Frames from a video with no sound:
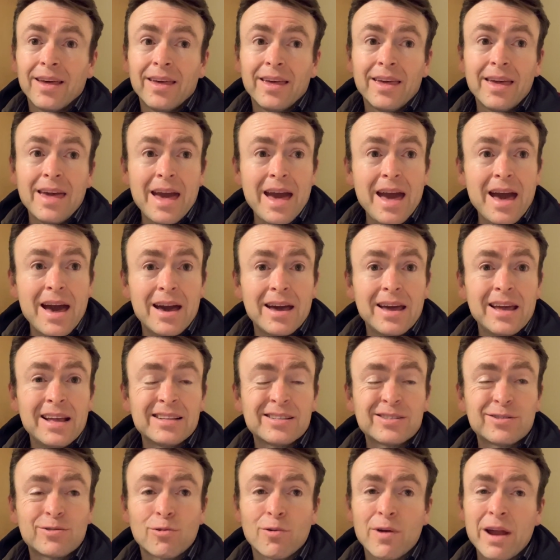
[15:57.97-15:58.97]
yeah,
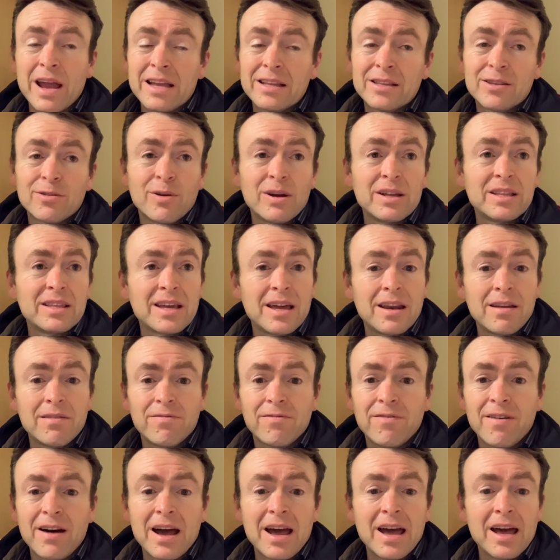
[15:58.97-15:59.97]
it's great to
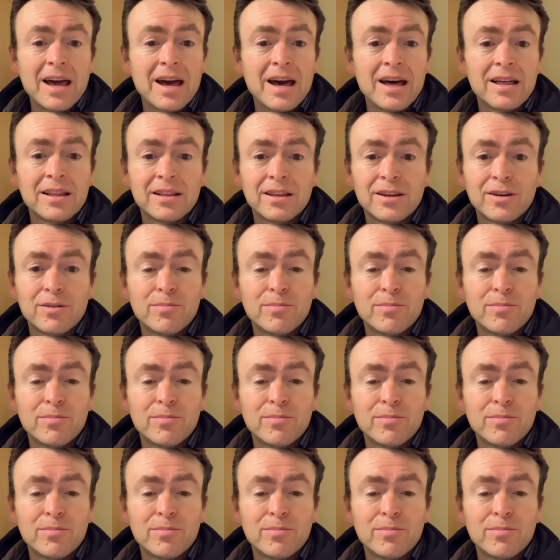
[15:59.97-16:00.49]
identify a little